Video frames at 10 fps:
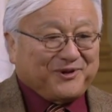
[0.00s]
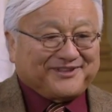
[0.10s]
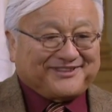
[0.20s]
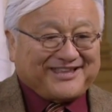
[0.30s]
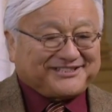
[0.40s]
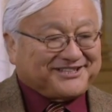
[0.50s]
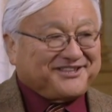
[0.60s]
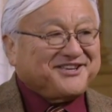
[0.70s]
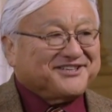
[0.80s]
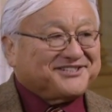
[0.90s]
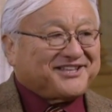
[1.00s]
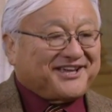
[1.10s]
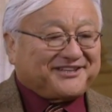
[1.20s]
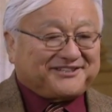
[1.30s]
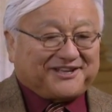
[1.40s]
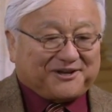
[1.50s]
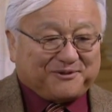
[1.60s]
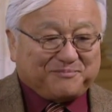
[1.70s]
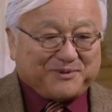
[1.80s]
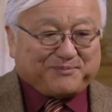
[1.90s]
Well, that's the thing is that
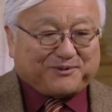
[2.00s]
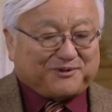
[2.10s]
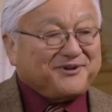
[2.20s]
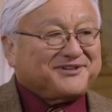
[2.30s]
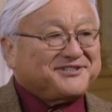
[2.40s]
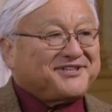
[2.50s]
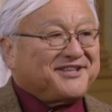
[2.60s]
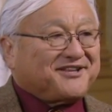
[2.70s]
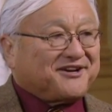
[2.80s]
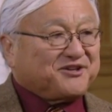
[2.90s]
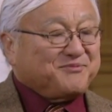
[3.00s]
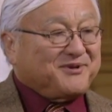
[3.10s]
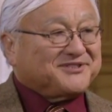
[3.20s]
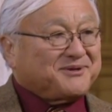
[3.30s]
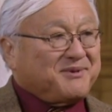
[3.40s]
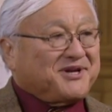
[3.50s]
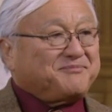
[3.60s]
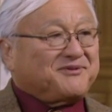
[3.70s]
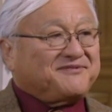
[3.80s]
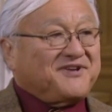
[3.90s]
uh, people don't understand that our communities are
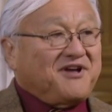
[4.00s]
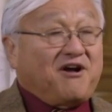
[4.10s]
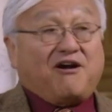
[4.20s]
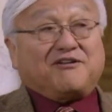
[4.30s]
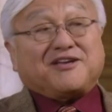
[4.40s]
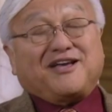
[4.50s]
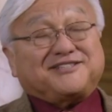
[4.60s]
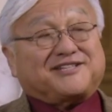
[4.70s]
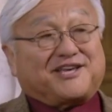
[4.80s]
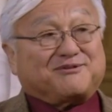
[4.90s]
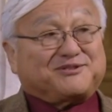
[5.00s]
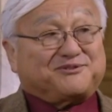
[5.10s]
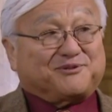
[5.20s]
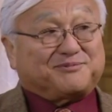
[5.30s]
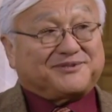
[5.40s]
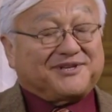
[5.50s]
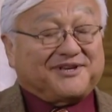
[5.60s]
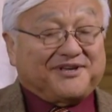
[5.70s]
made up of all kinds of language groups.